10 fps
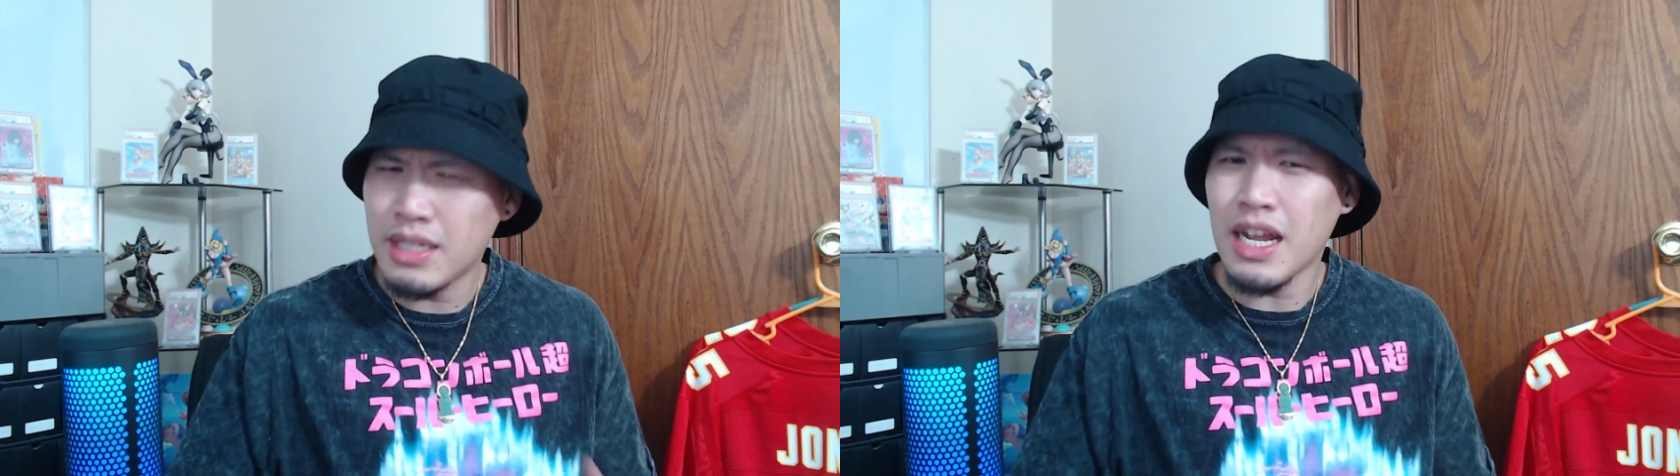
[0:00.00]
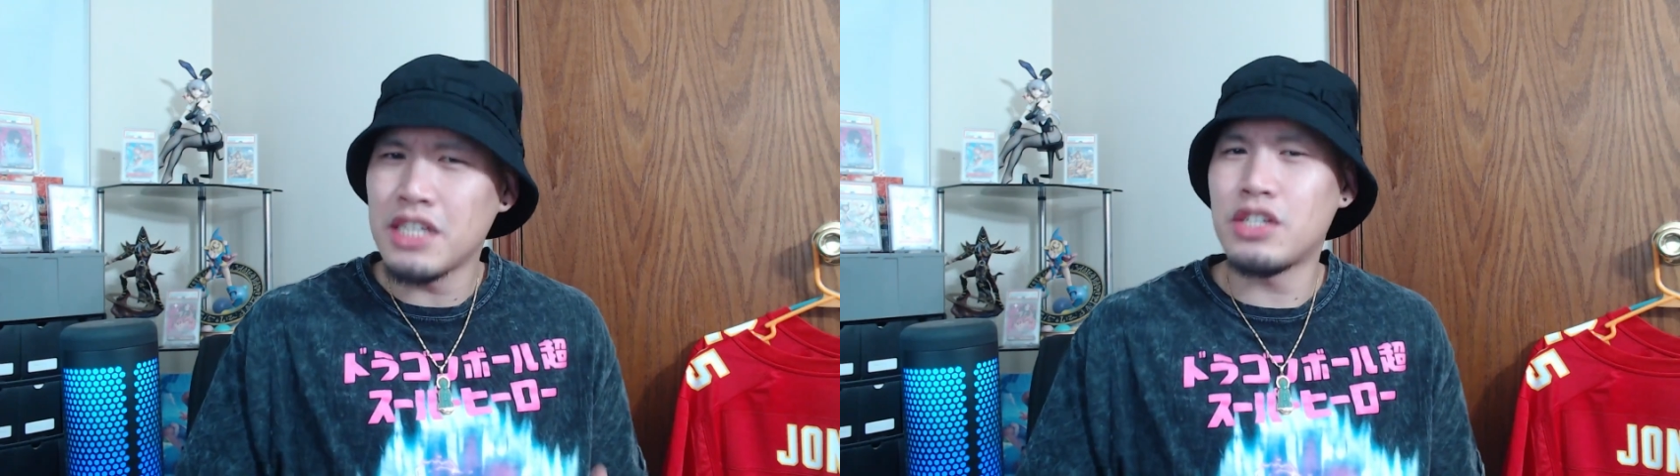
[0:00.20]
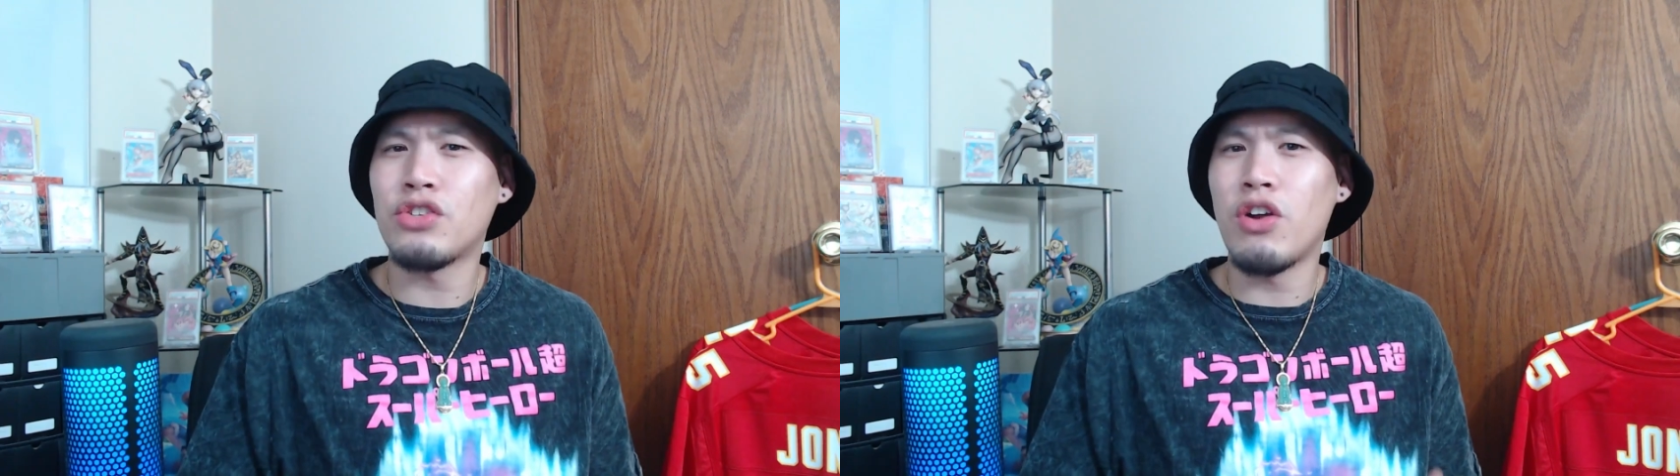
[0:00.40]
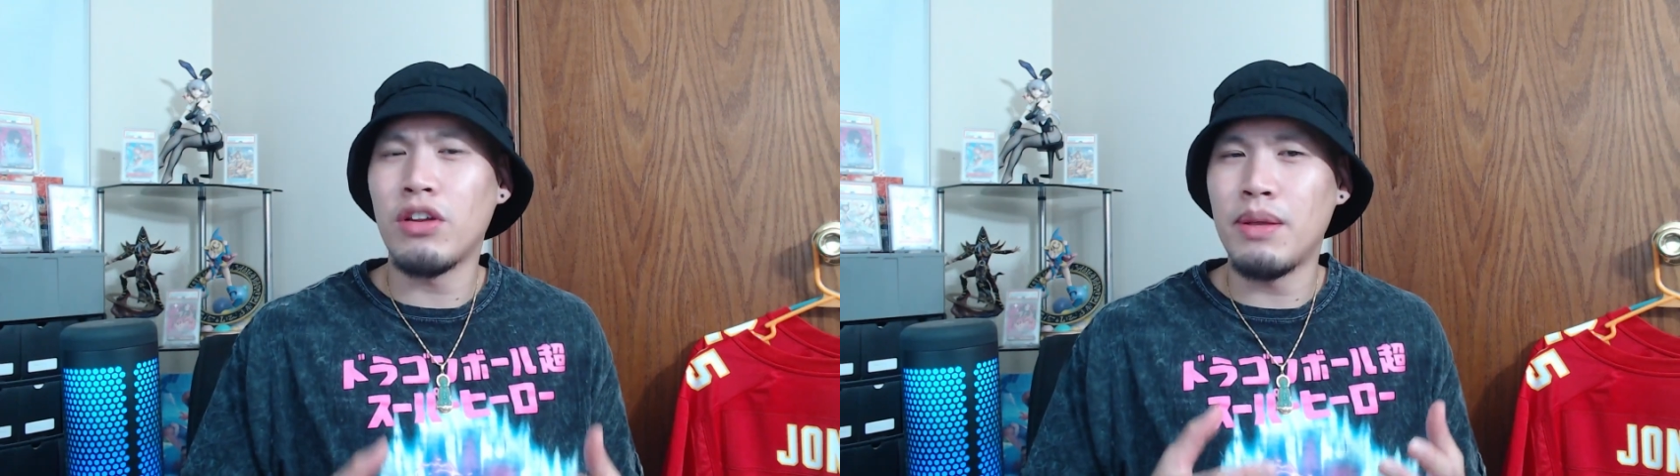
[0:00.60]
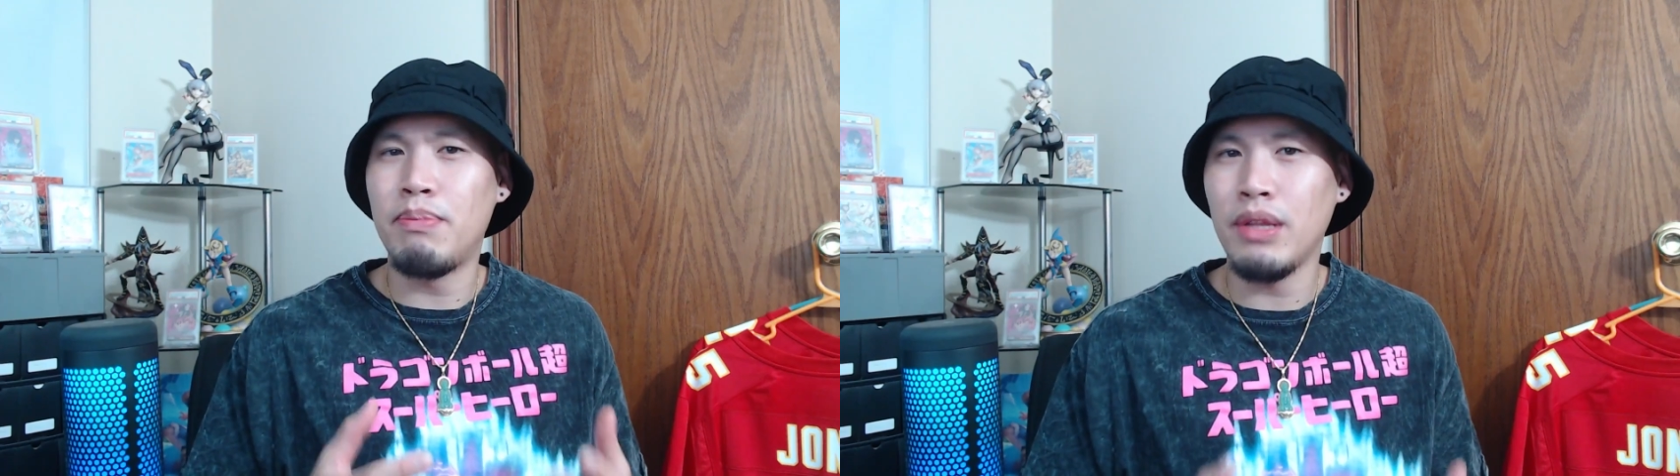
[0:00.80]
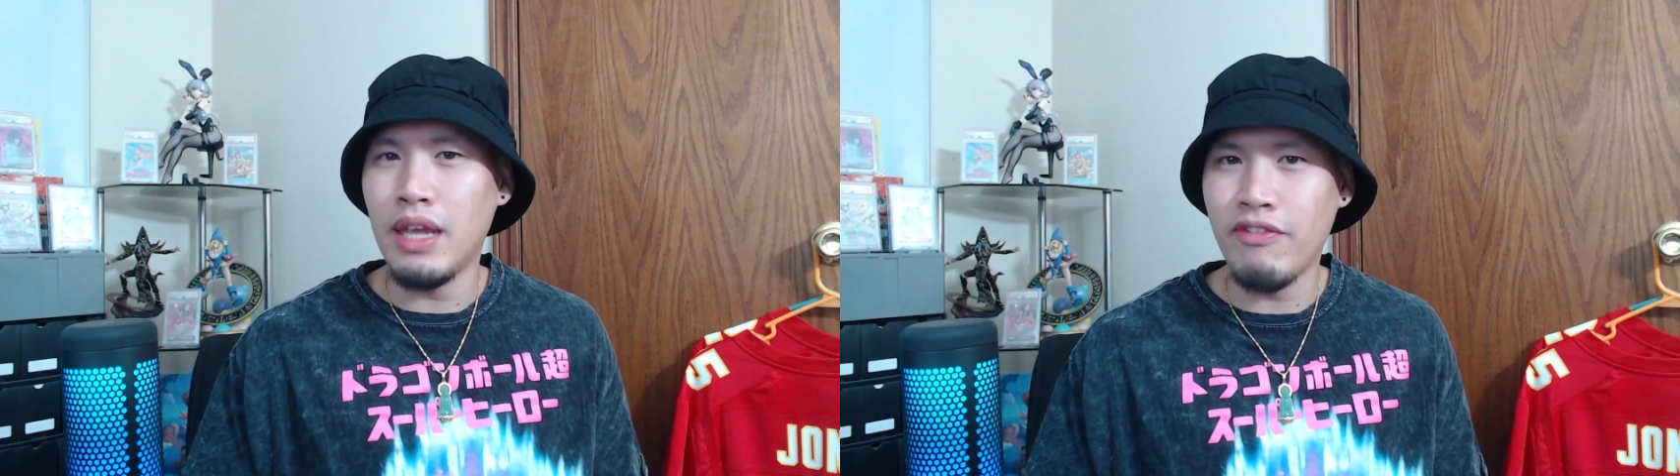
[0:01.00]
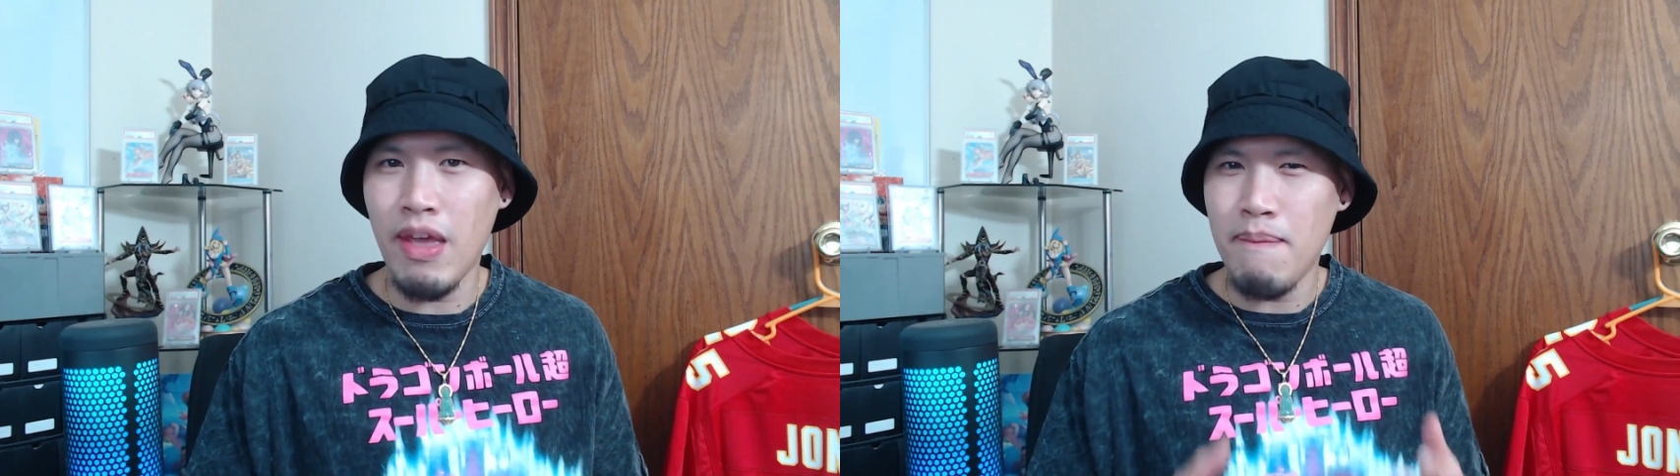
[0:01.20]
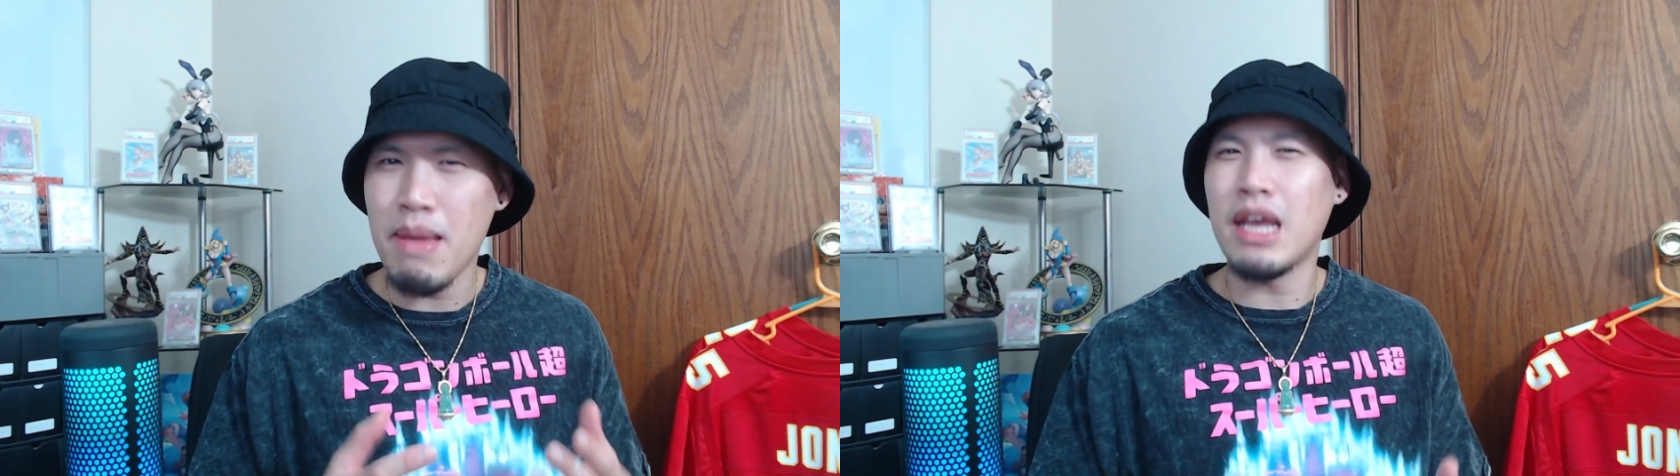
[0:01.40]
I strongly believe
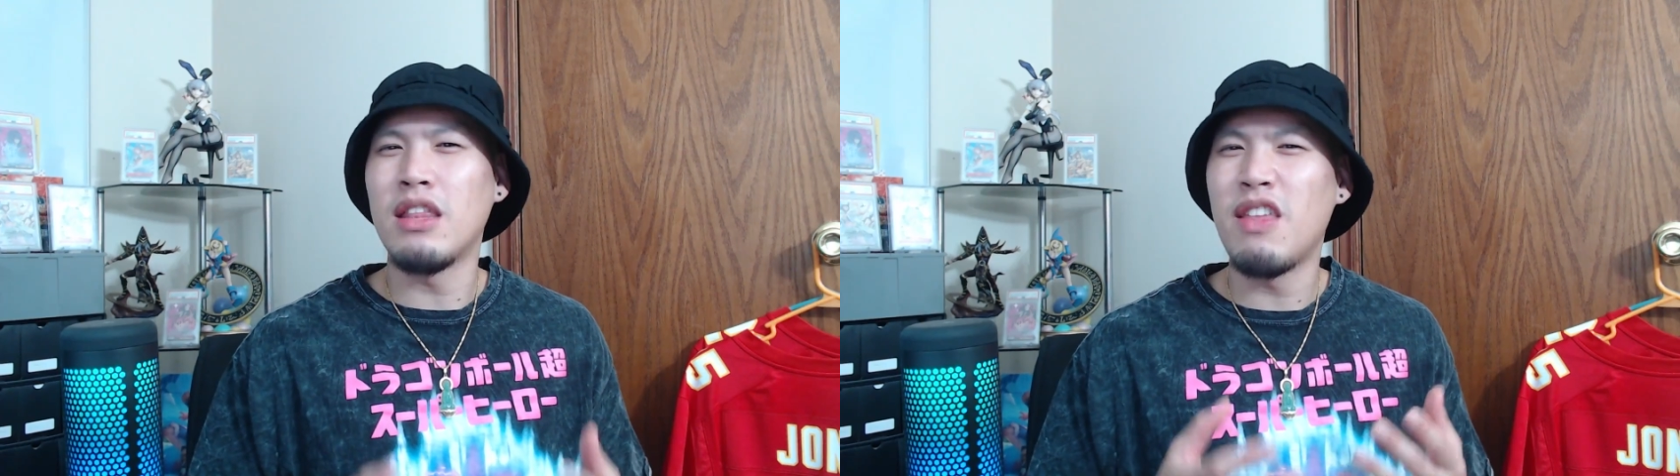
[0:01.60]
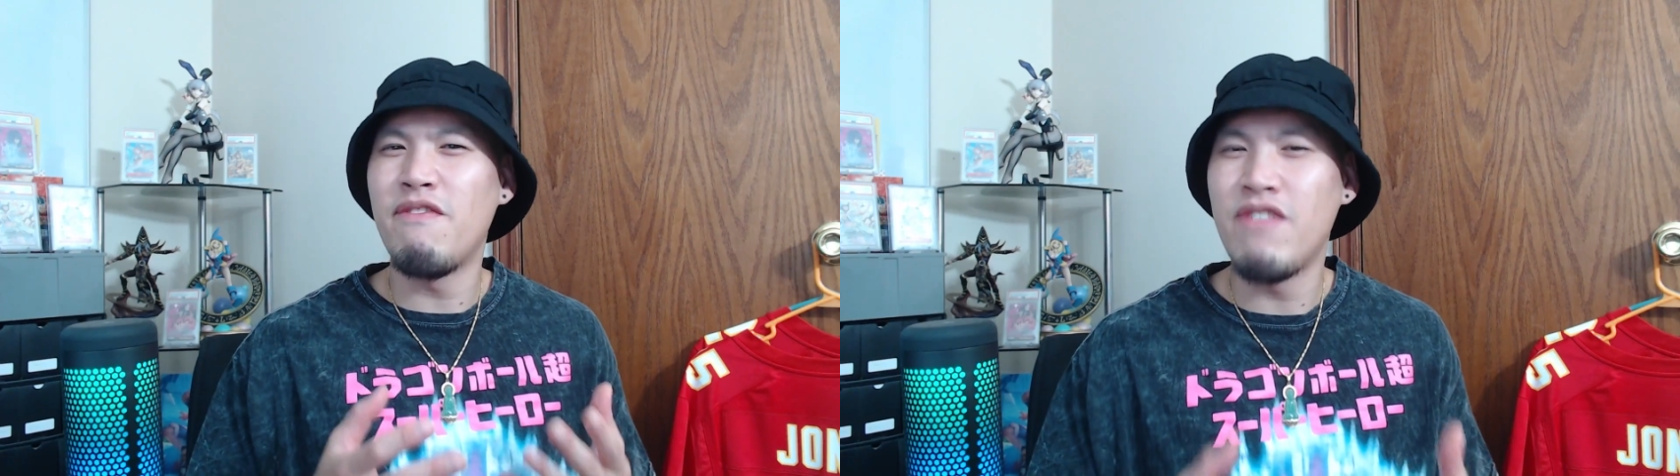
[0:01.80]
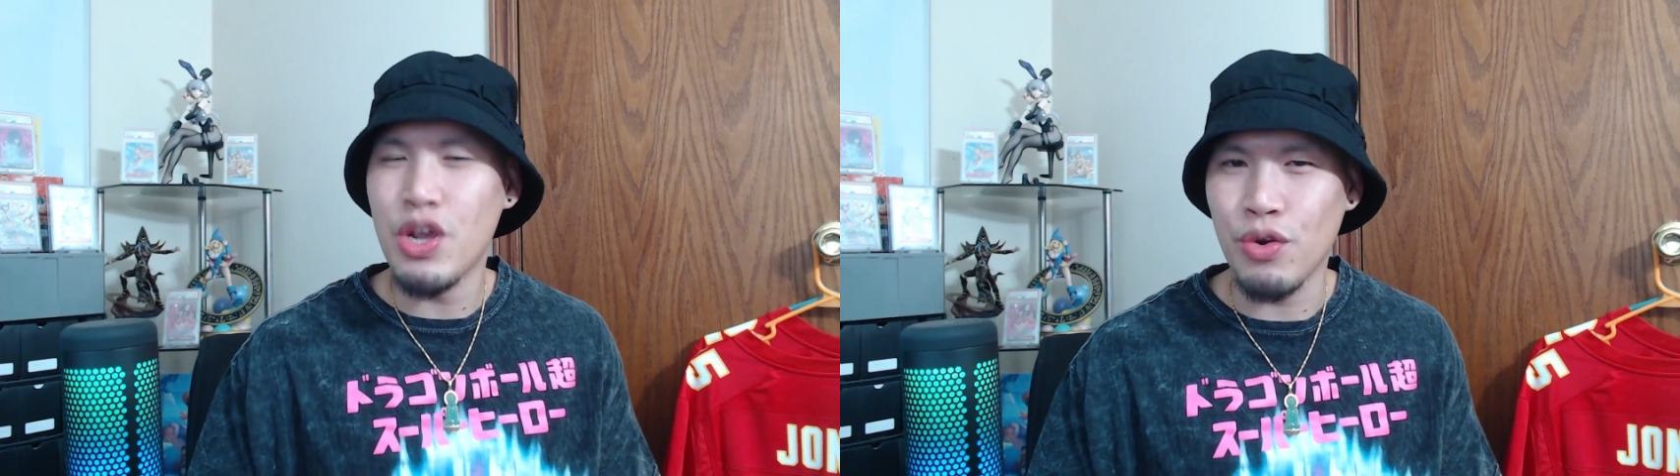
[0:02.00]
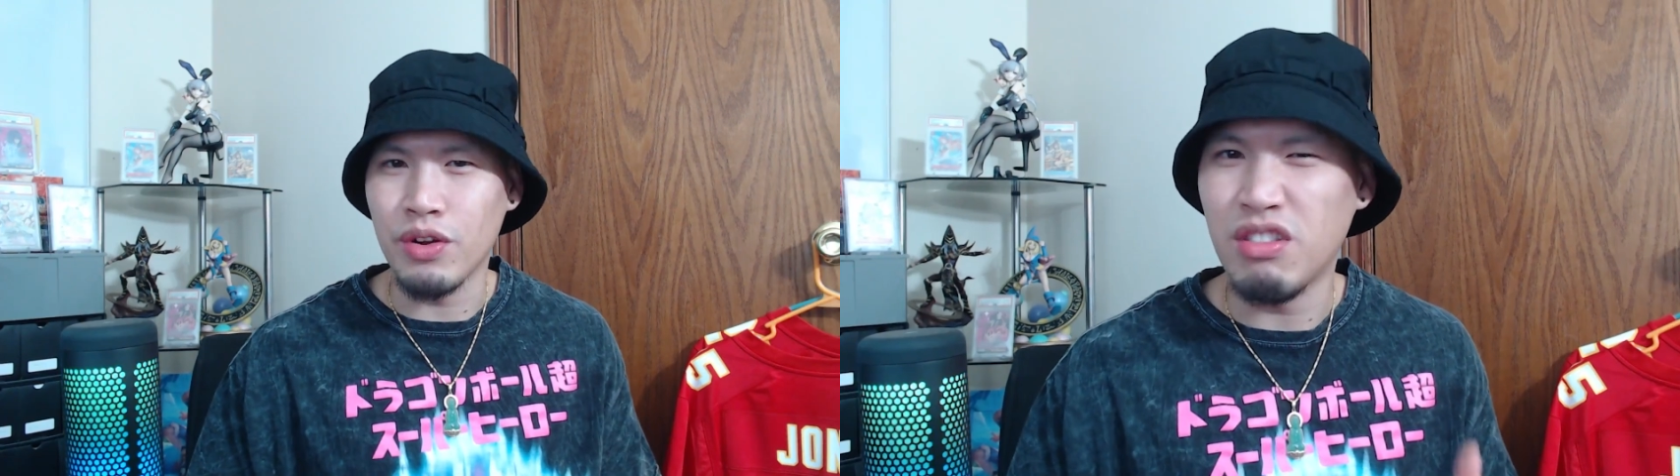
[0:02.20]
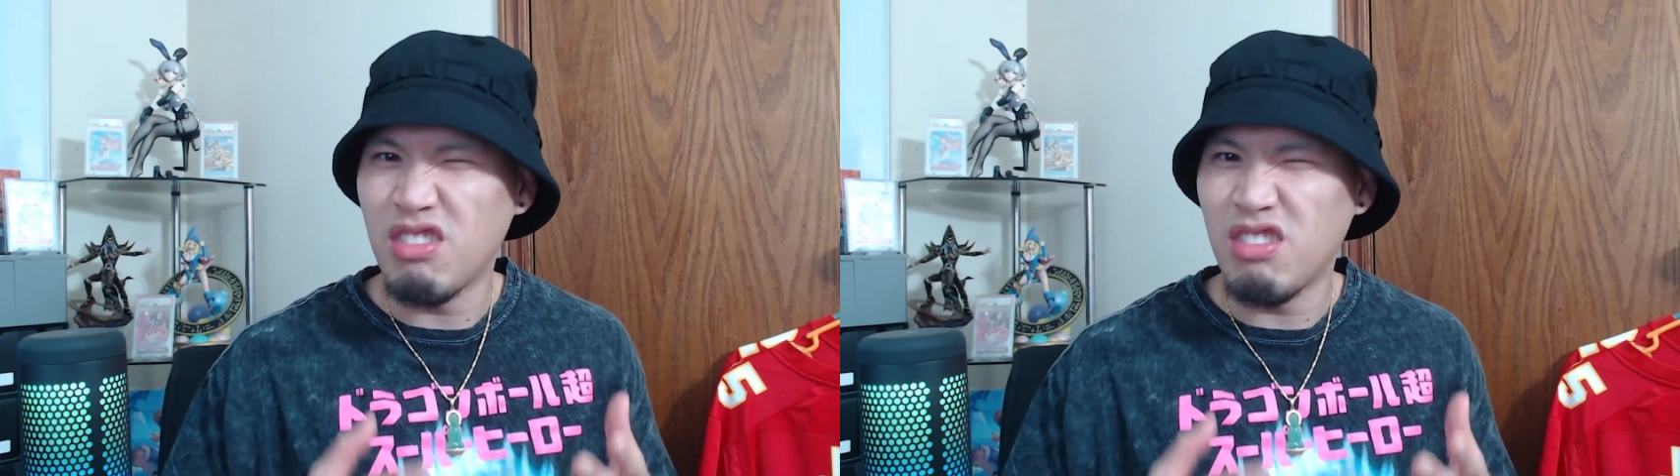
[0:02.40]
in making the viewer